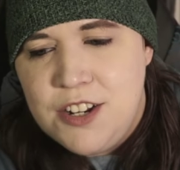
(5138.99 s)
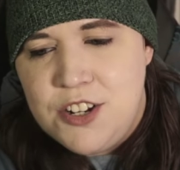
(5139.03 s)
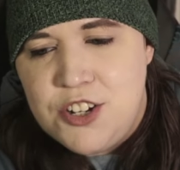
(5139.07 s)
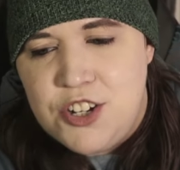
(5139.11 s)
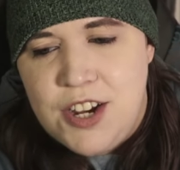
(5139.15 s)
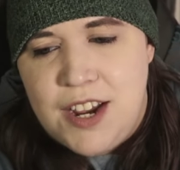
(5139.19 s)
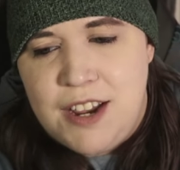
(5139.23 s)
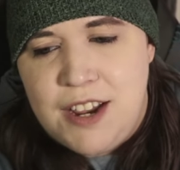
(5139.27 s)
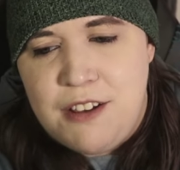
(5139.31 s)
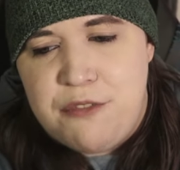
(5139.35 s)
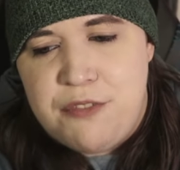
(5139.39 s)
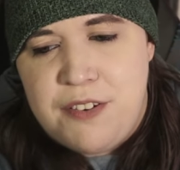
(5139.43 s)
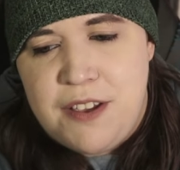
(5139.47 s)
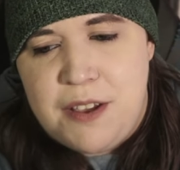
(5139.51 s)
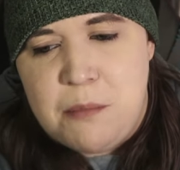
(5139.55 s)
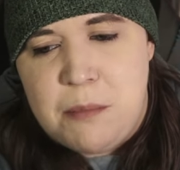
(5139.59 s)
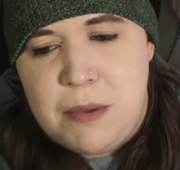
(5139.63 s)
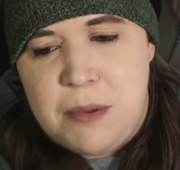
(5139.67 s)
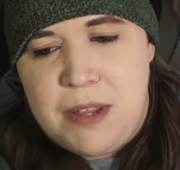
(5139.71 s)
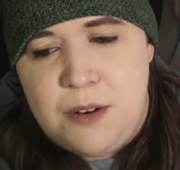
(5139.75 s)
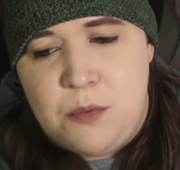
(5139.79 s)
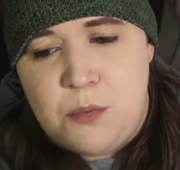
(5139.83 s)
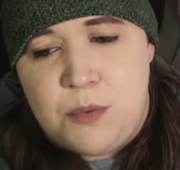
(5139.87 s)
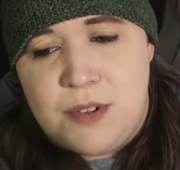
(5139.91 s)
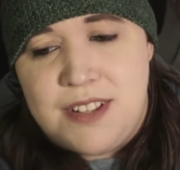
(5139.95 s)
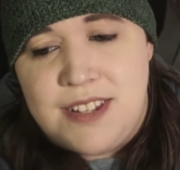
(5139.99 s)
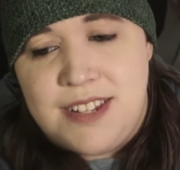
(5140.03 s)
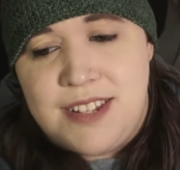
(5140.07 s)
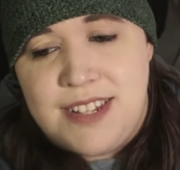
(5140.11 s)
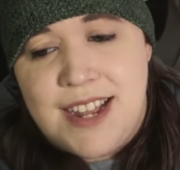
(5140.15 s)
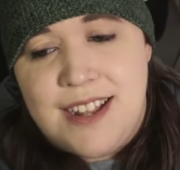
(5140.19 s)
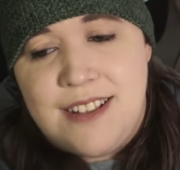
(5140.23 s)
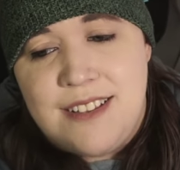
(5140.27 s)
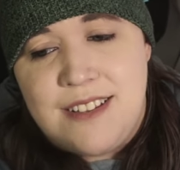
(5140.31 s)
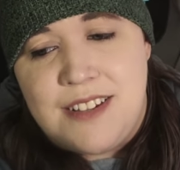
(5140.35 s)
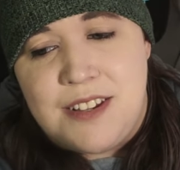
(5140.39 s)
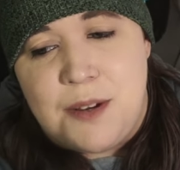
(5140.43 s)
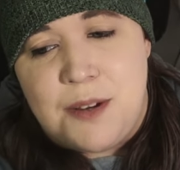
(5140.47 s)
Jiang Fengmian would
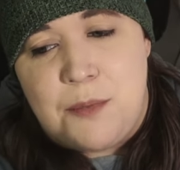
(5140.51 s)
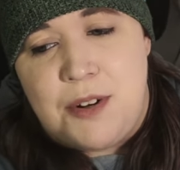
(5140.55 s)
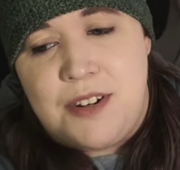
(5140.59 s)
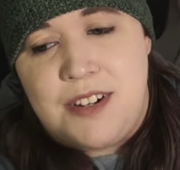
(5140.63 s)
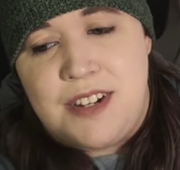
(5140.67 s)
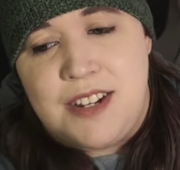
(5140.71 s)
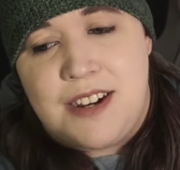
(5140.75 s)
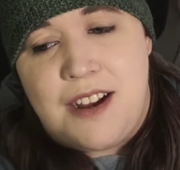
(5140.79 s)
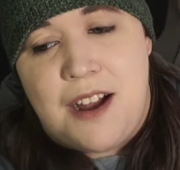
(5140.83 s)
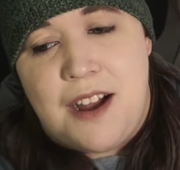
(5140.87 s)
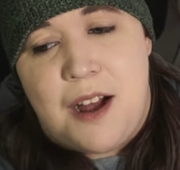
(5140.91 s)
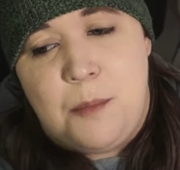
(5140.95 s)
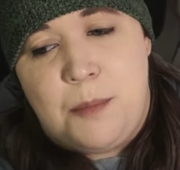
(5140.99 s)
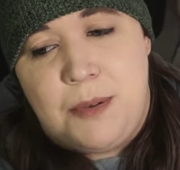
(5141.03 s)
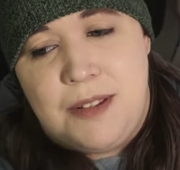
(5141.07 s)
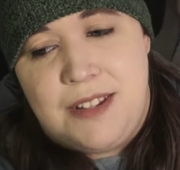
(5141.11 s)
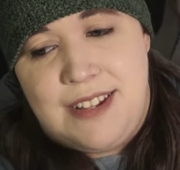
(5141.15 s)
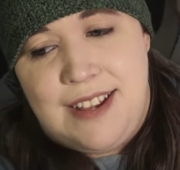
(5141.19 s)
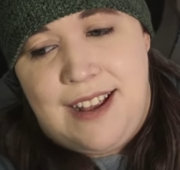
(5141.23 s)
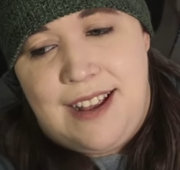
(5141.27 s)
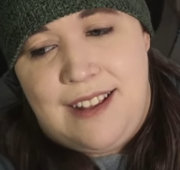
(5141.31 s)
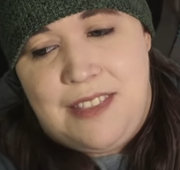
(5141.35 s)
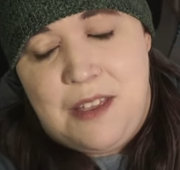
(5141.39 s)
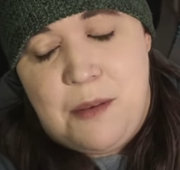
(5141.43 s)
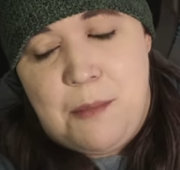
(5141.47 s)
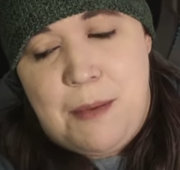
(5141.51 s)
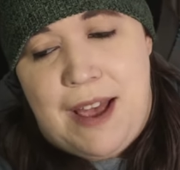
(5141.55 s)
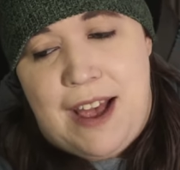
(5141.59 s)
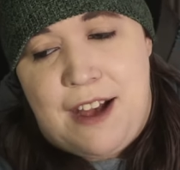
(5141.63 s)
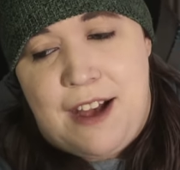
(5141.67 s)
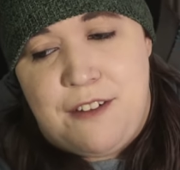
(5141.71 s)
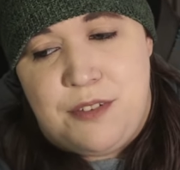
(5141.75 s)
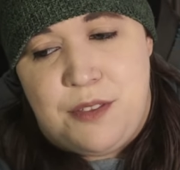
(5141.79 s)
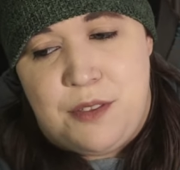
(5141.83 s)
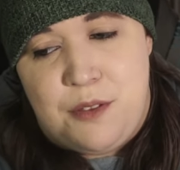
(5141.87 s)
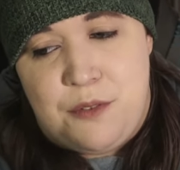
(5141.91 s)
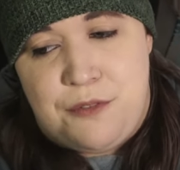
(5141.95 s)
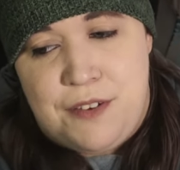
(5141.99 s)
send someone to compensate them
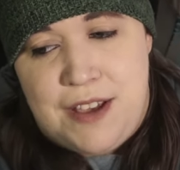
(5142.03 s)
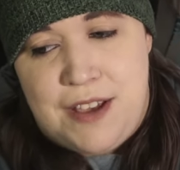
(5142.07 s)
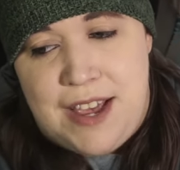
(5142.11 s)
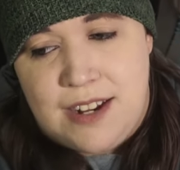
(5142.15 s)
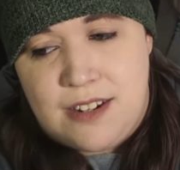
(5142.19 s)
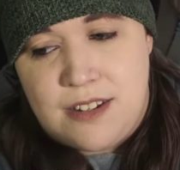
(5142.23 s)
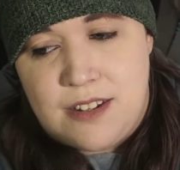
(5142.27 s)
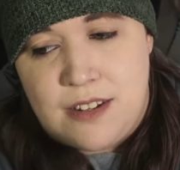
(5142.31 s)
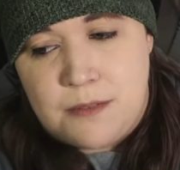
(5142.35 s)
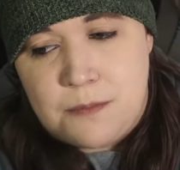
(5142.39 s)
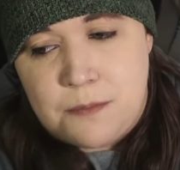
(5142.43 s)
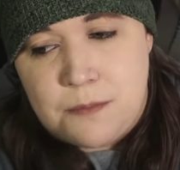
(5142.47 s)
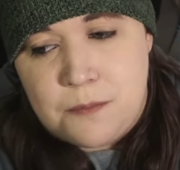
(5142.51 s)
after the fact.